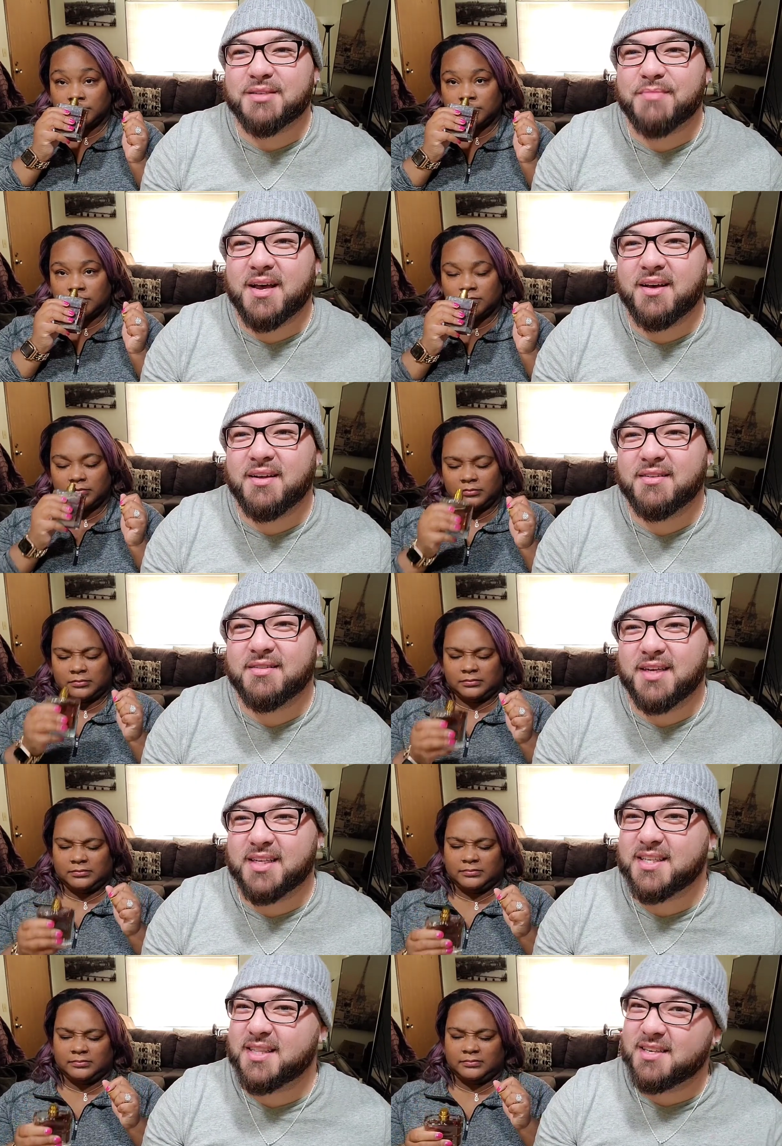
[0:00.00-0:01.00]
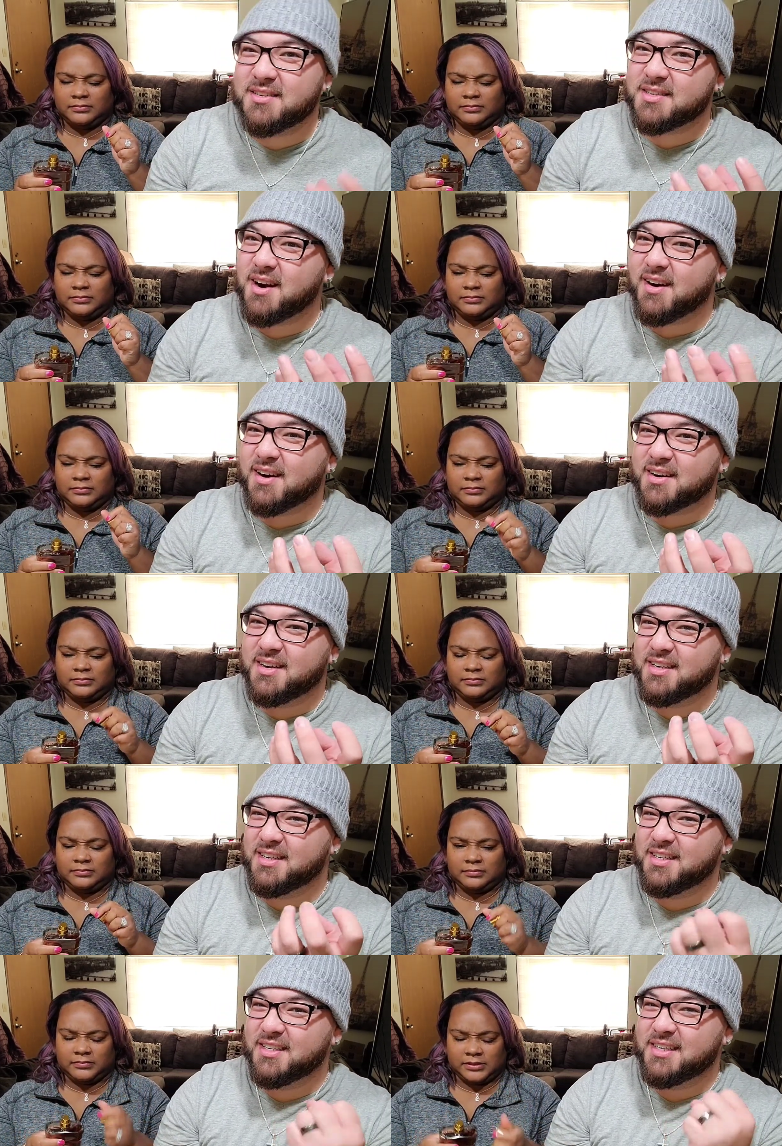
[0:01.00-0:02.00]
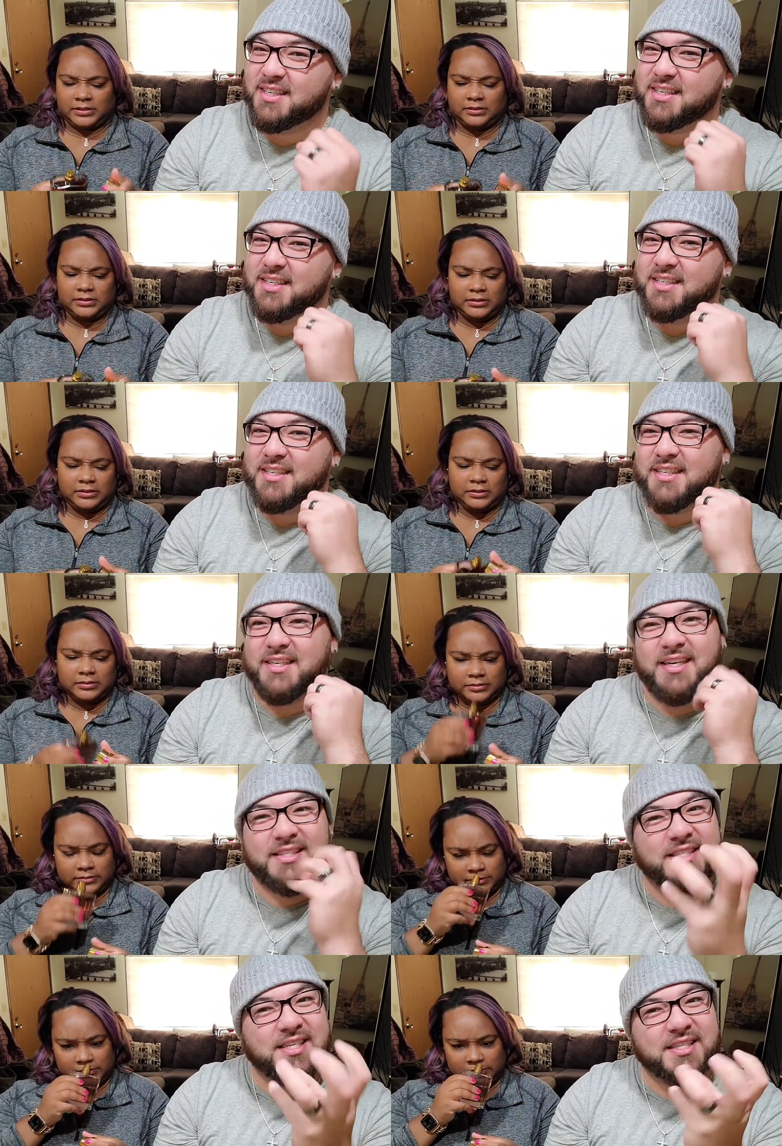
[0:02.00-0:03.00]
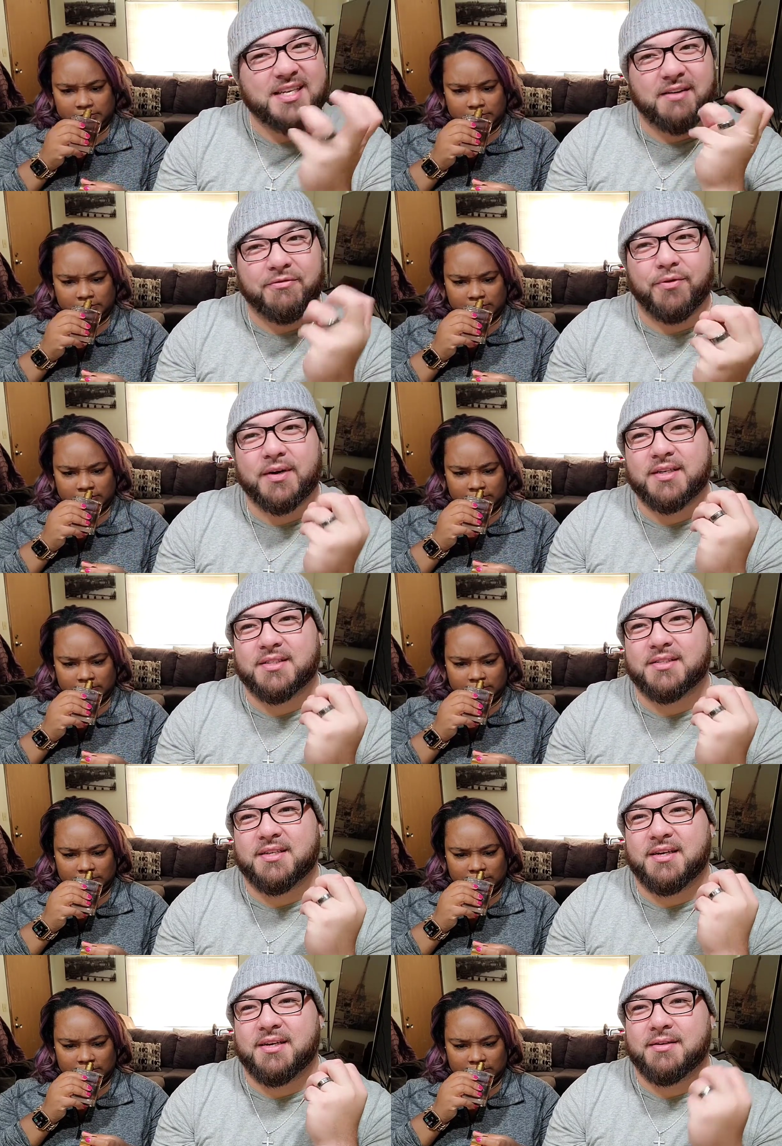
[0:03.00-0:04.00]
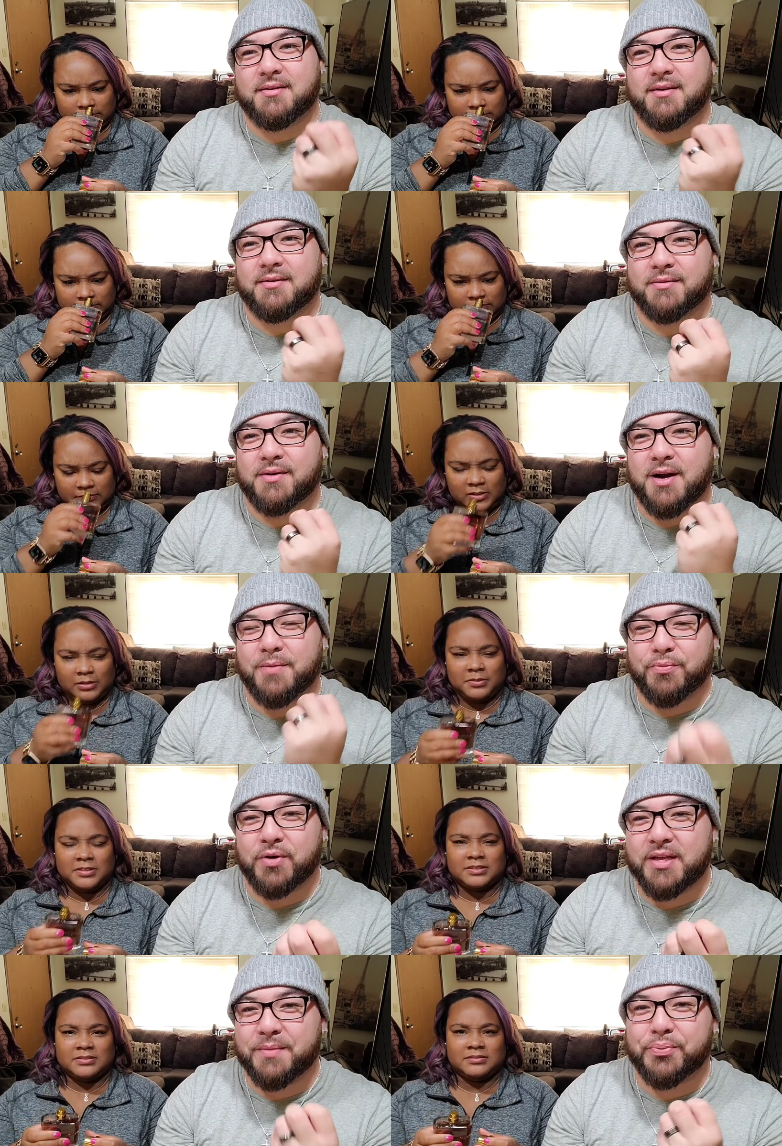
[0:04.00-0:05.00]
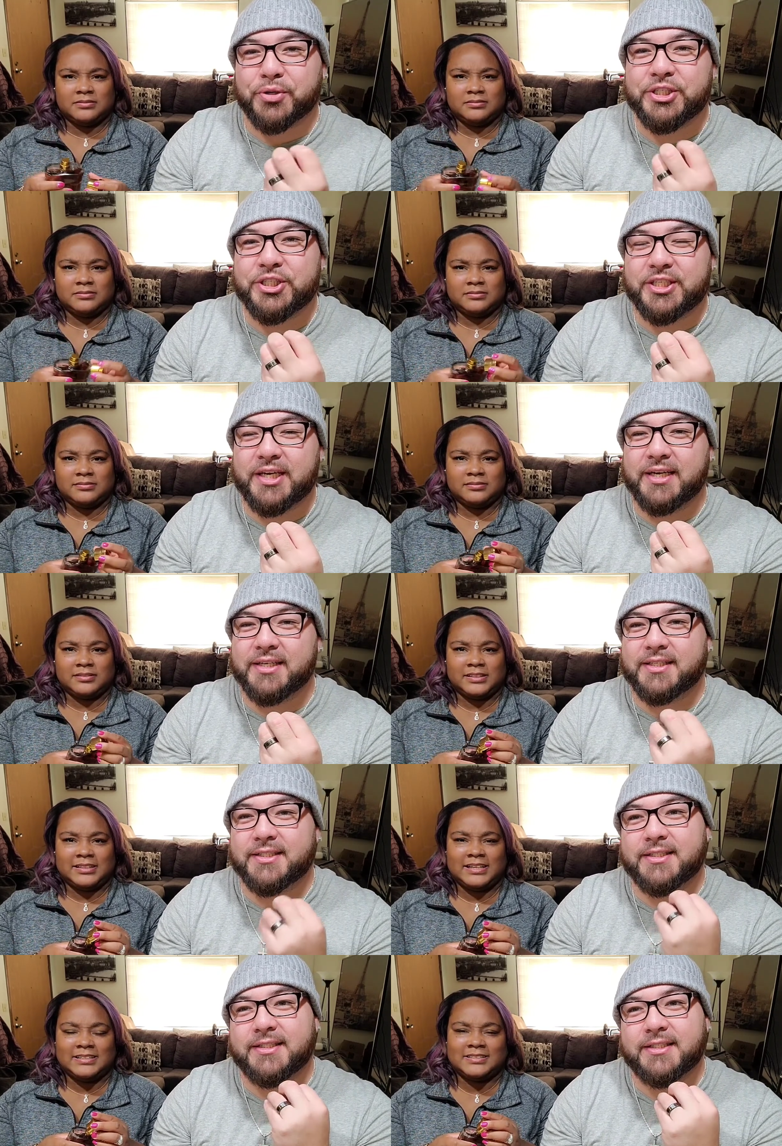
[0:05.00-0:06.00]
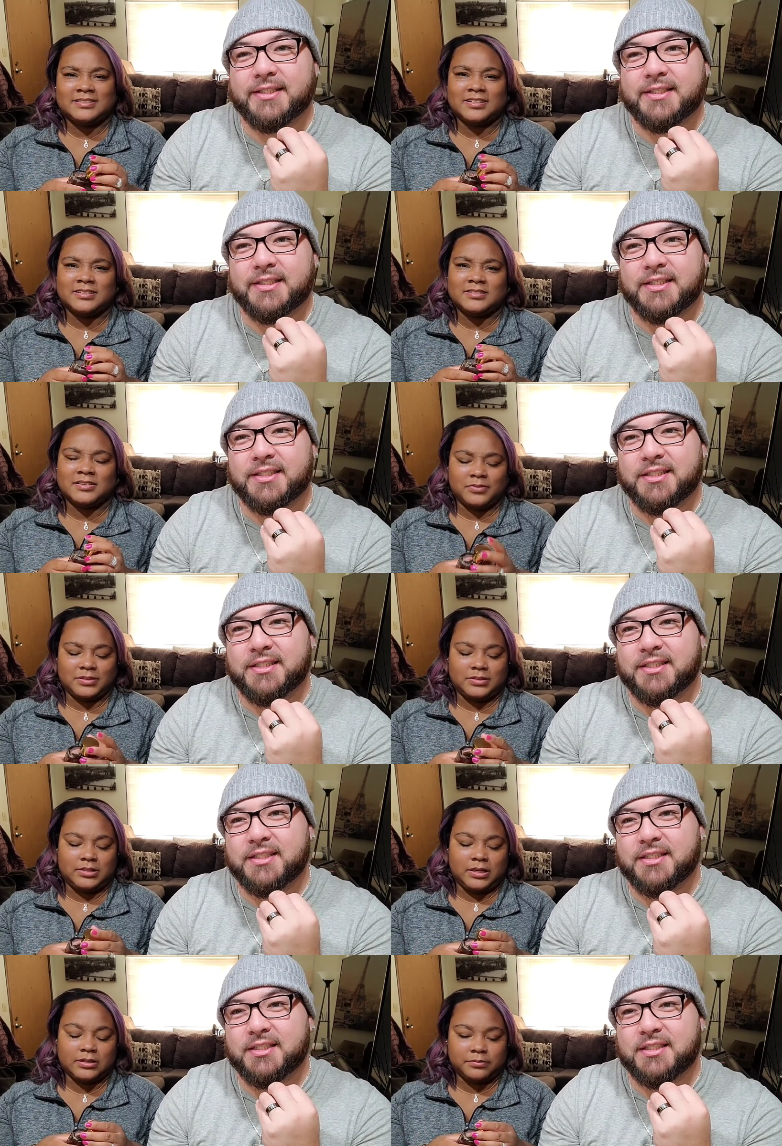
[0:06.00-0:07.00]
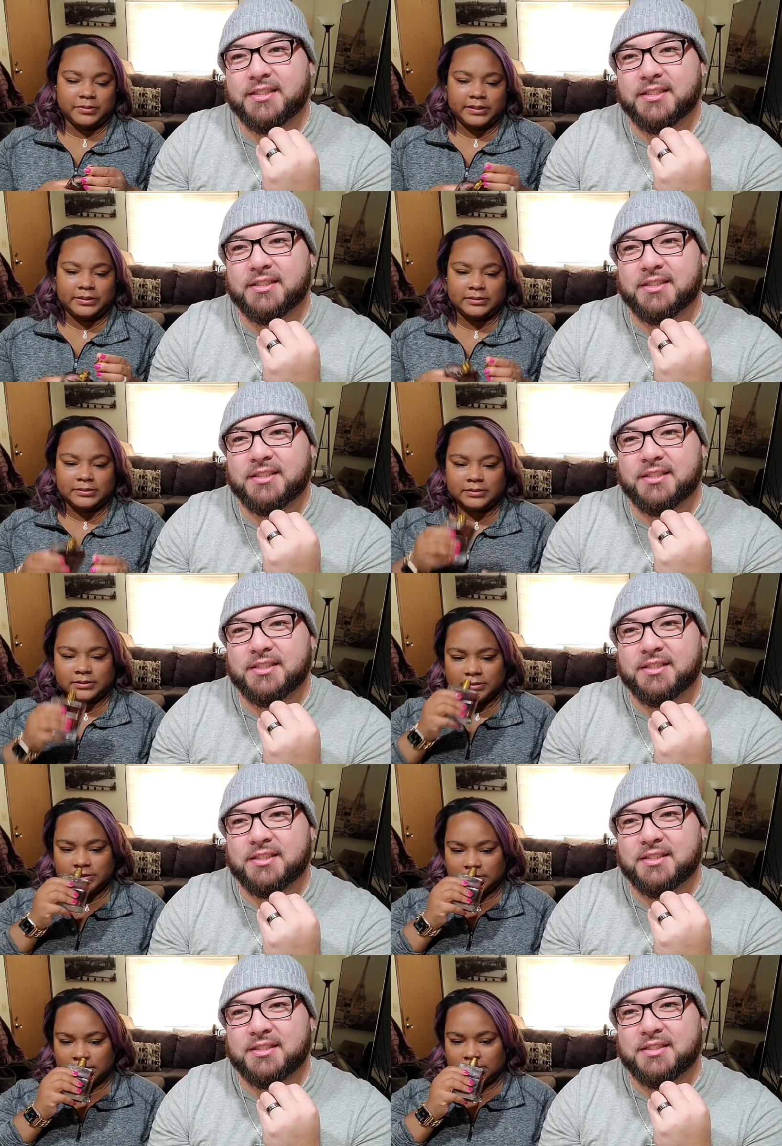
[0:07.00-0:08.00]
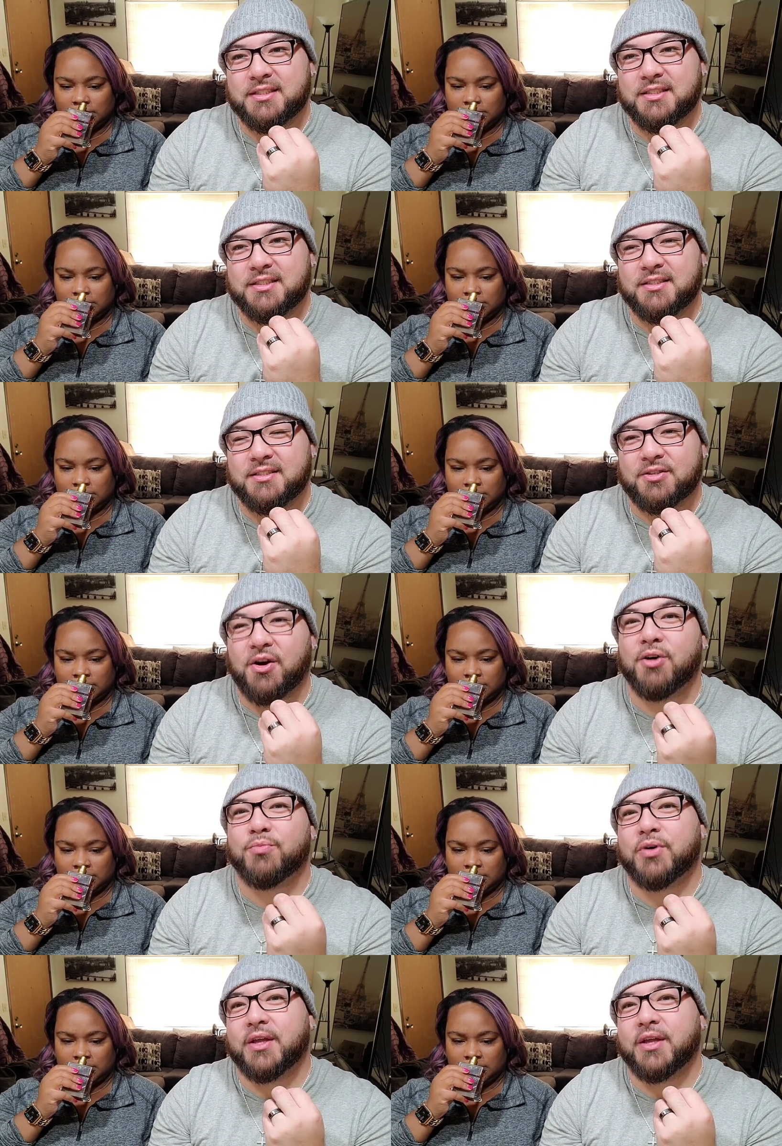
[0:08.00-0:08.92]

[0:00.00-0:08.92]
Speaker 1: smell. It's a little dark. It's a tough one to. Uh, I Almost, really appreciate.
Speaker 2: It kind of starts off with dog breath. Dog